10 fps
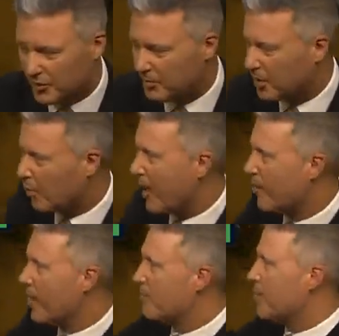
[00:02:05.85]
from the
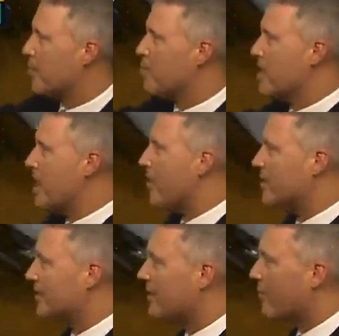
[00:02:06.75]
ground up and through the air
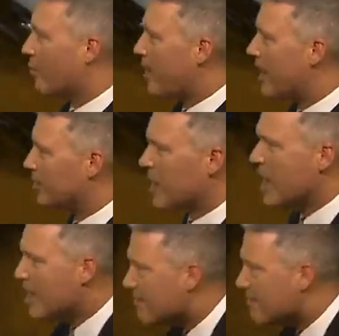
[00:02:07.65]
in several miles.